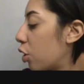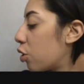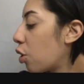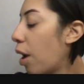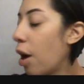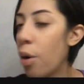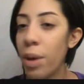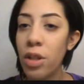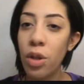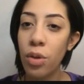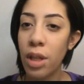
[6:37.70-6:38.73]
So I
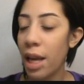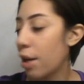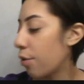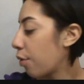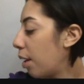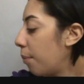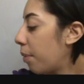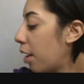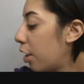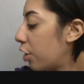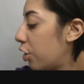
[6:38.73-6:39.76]
always use a cream
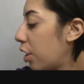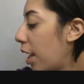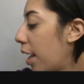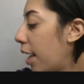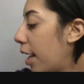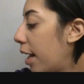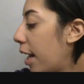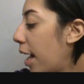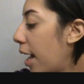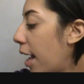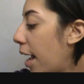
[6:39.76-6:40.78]
blush, and
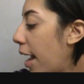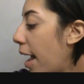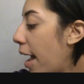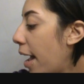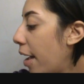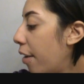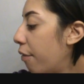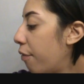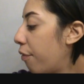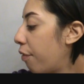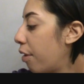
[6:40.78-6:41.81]
I
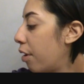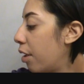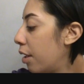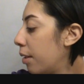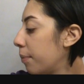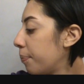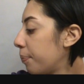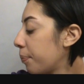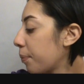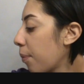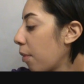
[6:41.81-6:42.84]
have
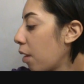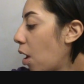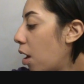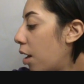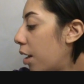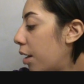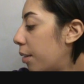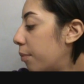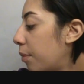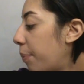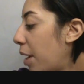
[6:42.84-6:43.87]

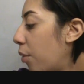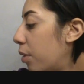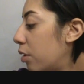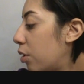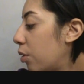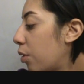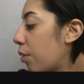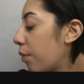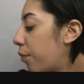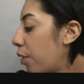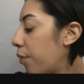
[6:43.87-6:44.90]
about 1, 2, 3,
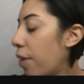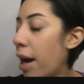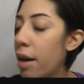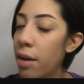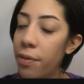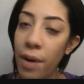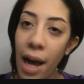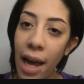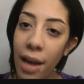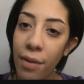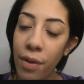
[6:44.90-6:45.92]
4,
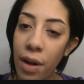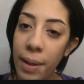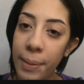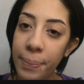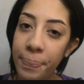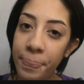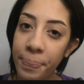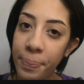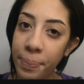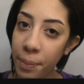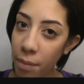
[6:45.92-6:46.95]
5
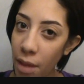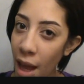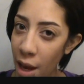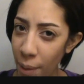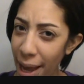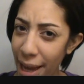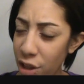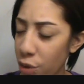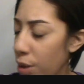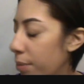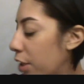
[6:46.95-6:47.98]

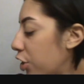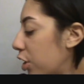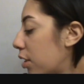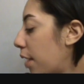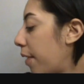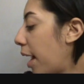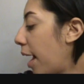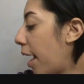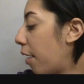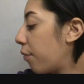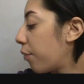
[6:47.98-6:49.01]
NYX cream blushes, and then I
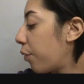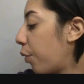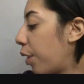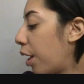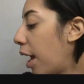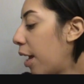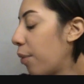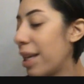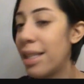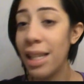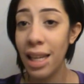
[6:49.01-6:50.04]
have 4
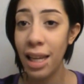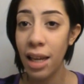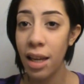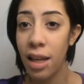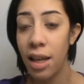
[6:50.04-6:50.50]
NYC